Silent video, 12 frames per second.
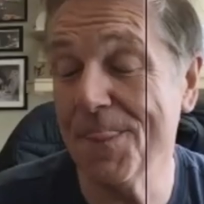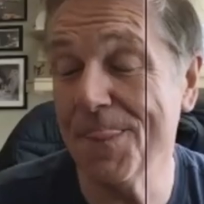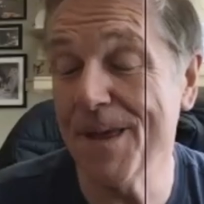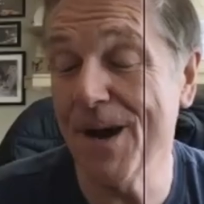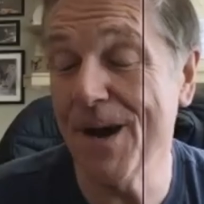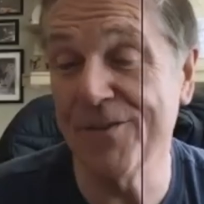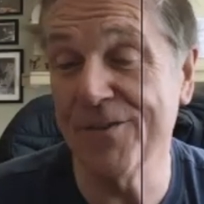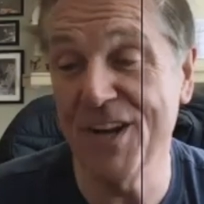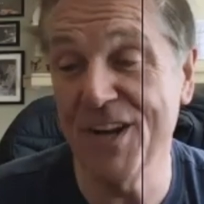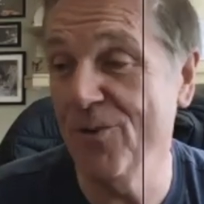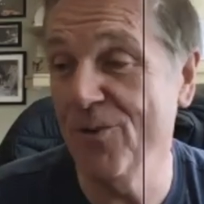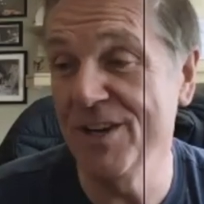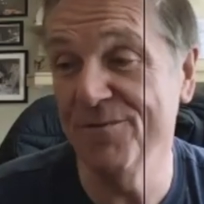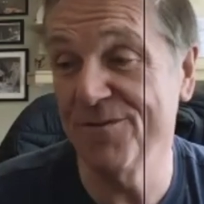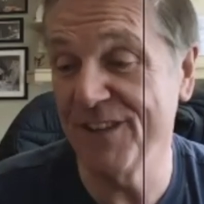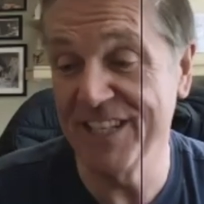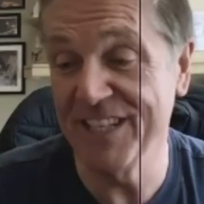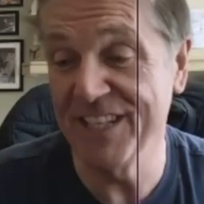I've known him for
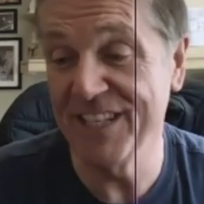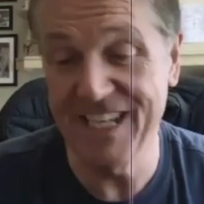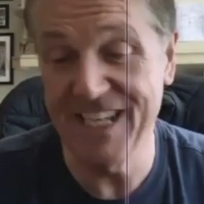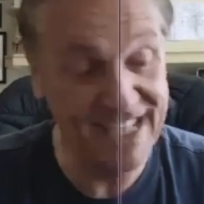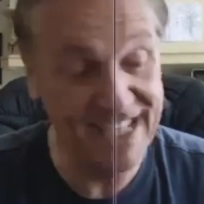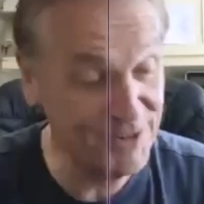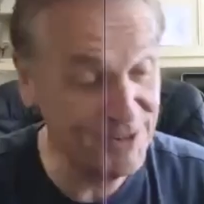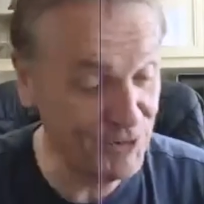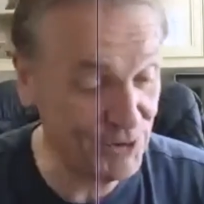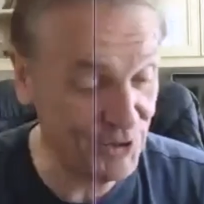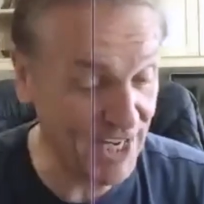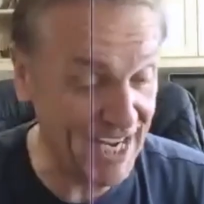years. And,